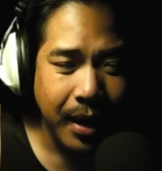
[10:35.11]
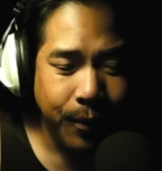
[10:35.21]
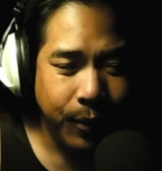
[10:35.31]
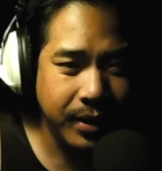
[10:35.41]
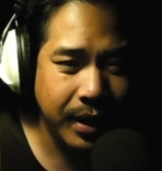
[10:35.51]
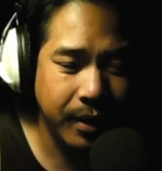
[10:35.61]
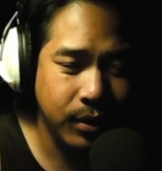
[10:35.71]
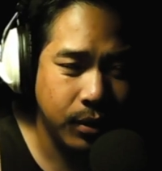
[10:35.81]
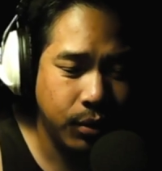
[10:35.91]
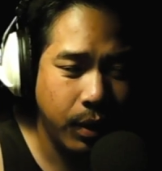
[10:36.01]
Because they know
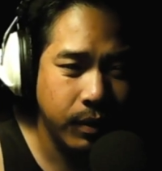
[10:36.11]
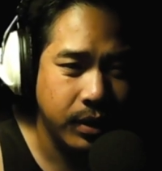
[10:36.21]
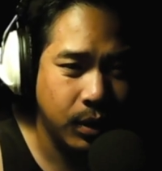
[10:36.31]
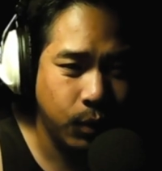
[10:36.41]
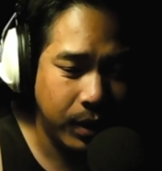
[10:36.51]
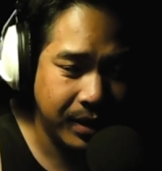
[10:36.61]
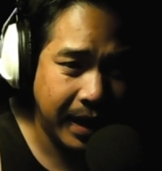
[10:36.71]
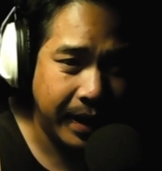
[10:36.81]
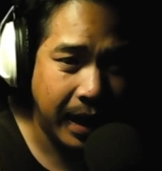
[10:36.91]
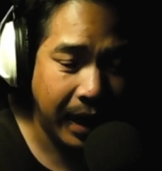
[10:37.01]
Detroit was a swing
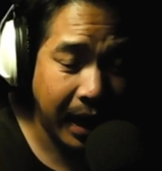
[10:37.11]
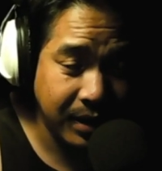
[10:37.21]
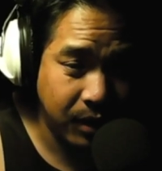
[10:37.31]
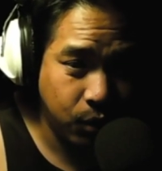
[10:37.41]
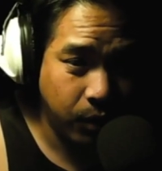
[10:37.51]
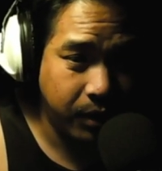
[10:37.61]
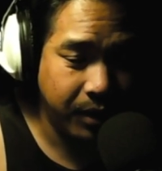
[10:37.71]
state. They lost Detroit.